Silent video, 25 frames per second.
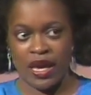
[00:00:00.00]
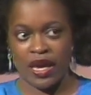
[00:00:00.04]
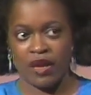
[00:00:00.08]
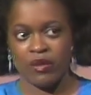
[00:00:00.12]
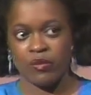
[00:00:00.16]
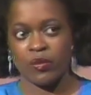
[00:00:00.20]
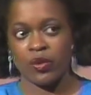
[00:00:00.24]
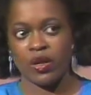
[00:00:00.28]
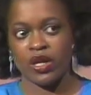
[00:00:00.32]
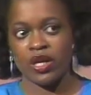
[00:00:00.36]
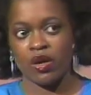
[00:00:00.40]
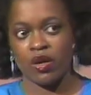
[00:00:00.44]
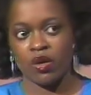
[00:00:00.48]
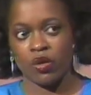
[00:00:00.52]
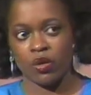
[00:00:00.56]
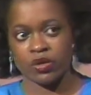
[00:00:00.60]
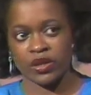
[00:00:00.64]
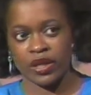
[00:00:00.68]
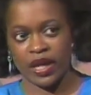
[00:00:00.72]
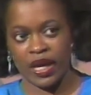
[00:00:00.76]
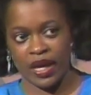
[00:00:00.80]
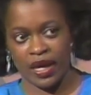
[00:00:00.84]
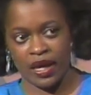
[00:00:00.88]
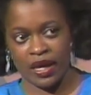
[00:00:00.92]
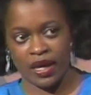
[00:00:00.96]
And we
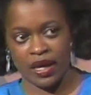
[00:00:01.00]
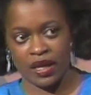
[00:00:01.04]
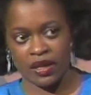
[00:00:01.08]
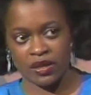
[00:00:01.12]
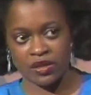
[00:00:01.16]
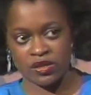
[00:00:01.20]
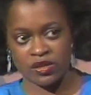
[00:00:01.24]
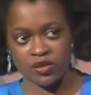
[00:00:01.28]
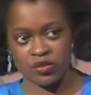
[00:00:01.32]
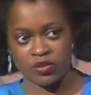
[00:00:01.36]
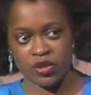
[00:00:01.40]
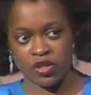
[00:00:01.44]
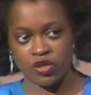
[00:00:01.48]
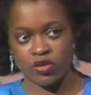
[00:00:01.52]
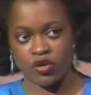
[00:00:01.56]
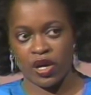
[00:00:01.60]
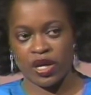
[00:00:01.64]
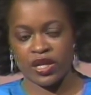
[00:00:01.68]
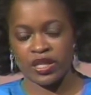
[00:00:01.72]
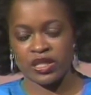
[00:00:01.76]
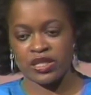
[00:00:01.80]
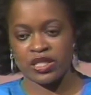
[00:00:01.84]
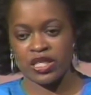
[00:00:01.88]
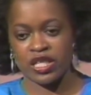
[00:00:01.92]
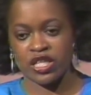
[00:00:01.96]
hold hands, we
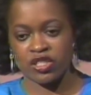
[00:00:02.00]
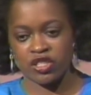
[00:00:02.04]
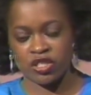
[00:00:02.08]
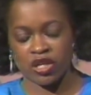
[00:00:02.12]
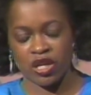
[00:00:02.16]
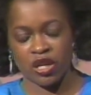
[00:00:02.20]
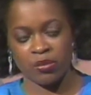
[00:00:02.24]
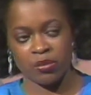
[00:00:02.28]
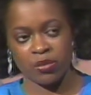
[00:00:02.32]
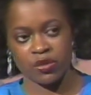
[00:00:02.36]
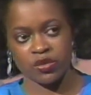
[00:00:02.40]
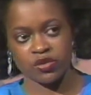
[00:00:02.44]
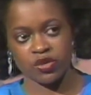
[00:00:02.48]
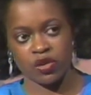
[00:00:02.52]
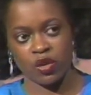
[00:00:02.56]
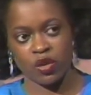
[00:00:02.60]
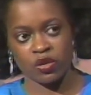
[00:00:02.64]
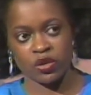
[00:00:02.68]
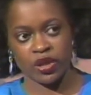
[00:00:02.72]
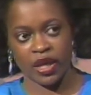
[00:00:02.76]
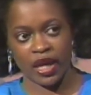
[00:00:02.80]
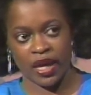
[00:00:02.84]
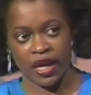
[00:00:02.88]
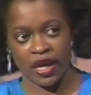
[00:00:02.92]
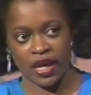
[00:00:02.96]
try to teach couples,
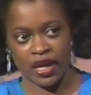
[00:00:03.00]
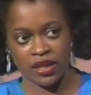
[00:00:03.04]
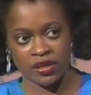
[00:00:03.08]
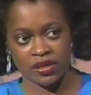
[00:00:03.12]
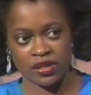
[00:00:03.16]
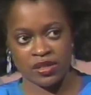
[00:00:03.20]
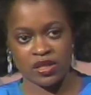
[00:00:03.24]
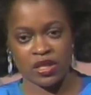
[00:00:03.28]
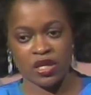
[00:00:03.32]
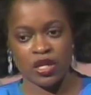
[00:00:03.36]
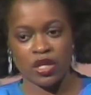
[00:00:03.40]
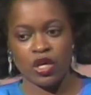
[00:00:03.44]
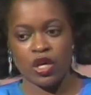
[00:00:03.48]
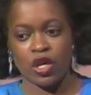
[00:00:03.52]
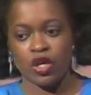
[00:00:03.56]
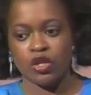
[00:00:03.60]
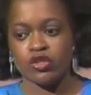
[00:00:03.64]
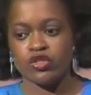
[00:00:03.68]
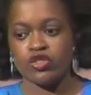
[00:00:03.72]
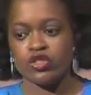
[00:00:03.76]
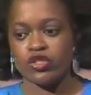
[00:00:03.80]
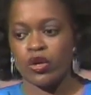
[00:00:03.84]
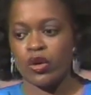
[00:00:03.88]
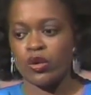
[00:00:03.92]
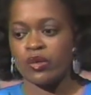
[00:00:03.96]
hold hands,
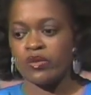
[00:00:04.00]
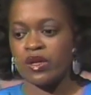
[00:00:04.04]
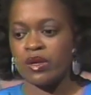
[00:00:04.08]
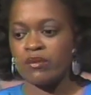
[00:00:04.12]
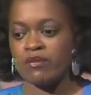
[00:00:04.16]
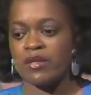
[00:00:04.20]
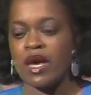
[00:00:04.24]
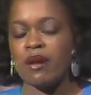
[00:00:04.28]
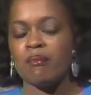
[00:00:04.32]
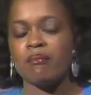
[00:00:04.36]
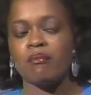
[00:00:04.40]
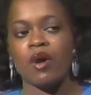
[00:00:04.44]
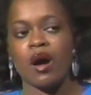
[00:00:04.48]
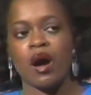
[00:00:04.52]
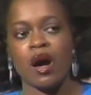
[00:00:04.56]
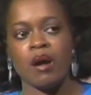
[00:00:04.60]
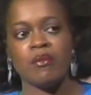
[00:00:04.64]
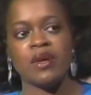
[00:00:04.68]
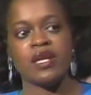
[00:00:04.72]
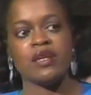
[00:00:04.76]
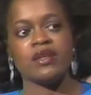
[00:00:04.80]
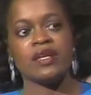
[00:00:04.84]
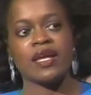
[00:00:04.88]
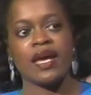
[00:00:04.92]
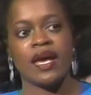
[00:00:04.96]
show them that
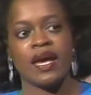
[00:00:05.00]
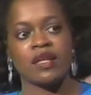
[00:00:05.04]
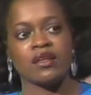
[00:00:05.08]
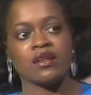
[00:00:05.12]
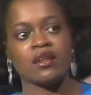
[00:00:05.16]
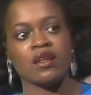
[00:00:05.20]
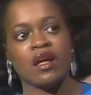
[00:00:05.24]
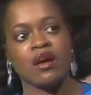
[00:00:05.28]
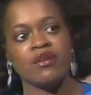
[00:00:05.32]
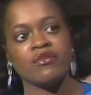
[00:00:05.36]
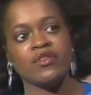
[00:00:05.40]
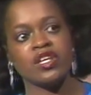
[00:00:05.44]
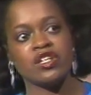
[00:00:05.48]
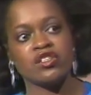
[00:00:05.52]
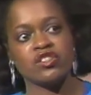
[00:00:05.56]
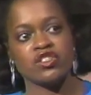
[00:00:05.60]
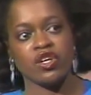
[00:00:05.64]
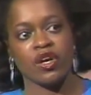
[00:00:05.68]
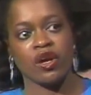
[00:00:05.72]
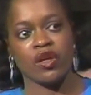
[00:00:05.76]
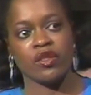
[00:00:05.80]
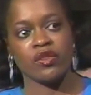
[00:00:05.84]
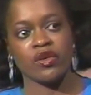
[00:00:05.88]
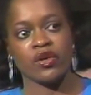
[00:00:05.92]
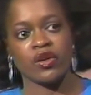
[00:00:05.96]
mom and dad love
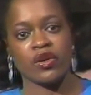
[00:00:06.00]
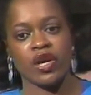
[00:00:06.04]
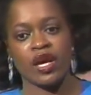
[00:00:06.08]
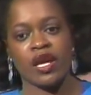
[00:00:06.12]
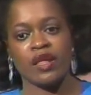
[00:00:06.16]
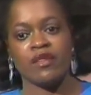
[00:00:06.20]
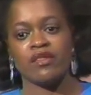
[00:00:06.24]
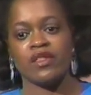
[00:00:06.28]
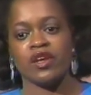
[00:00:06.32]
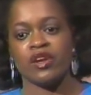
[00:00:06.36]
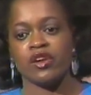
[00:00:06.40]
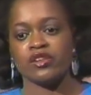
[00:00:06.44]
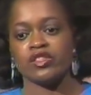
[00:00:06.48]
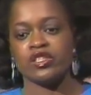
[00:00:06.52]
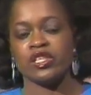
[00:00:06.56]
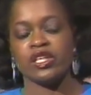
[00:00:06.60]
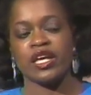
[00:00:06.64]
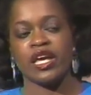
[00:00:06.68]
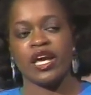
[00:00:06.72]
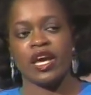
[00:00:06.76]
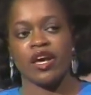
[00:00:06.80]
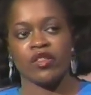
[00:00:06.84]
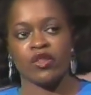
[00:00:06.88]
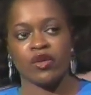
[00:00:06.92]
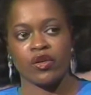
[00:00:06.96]
each other and they're
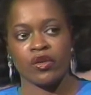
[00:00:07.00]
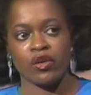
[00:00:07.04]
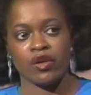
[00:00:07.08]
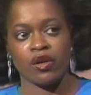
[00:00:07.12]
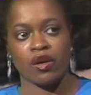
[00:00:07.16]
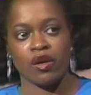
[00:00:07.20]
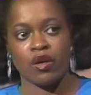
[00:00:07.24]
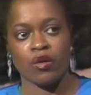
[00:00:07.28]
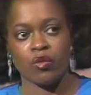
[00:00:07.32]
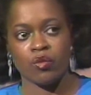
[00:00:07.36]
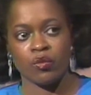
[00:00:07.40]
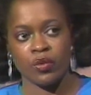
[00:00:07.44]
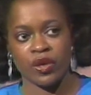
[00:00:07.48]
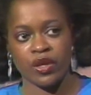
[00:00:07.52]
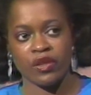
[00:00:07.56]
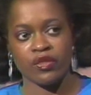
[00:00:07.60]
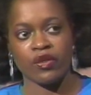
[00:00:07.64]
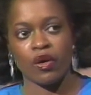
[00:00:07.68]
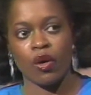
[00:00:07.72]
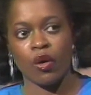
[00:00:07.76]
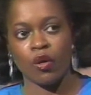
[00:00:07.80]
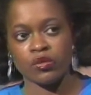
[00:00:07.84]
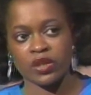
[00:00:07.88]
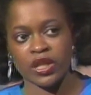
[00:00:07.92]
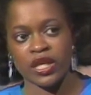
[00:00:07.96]
together
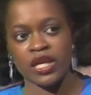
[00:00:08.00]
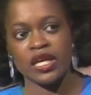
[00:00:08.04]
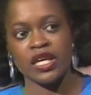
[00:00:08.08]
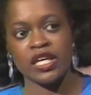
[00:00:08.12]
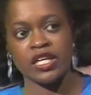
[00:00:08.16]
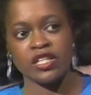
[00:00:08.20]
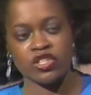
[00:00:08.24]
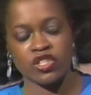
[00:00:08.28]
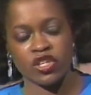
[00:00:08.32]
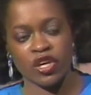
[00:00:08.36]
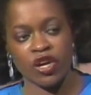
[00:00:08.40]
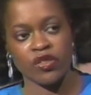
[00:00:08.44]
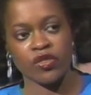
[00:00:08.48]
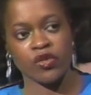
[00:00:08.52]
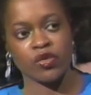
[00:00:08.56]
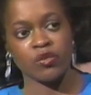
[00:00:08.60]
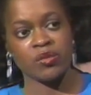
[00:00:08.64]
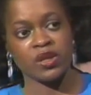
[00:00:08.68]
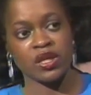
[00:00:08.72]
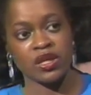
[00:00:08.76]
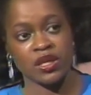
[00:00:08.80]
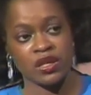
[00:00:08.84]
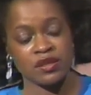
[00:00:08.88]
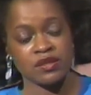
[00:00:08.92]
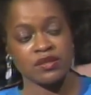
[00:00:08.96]
with only each
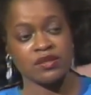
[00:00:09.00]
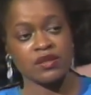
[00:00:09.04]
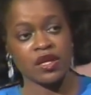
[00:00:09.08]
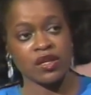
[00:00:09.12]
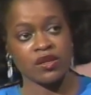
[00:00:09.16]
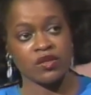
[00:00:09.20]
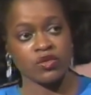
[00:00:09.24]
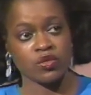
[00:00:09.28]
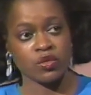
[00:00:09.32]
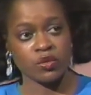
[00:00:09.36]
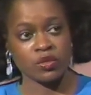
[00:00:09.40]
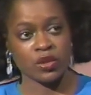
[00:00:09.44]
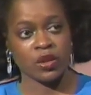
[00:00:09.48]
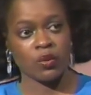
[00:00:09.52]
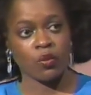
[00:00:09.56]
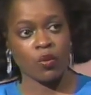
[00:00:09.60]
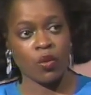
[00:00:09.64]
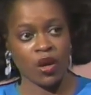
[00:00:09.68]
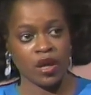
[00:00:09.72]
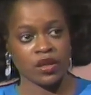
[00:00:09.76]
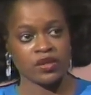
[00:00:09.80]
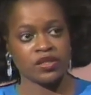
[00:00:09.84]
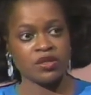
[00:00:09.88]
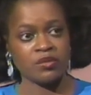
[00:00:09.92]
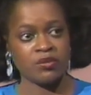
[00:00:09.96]
other because they truly
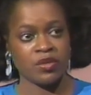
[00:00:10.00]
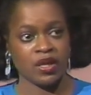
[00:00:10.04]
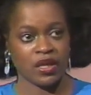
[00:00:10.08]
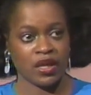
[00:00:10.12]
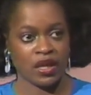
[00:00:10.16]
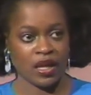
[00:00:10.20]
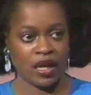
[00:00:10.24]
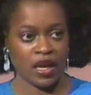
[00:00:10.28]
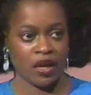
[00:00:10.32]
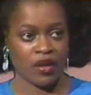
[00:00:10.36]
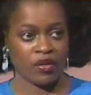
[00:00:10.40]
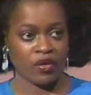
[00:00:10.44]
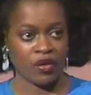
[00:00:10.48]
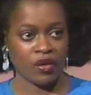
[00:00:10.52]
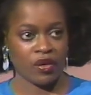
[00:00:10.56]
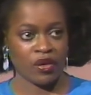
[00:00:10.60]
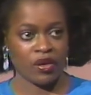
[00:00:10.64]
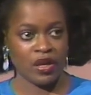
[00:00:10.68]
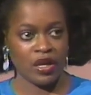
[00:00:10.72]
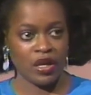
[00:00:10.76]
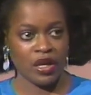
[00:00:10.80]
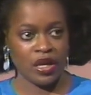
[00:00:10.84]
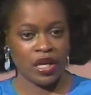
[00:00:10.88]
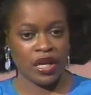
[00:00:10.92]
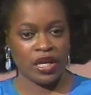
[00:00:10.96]
want to be together.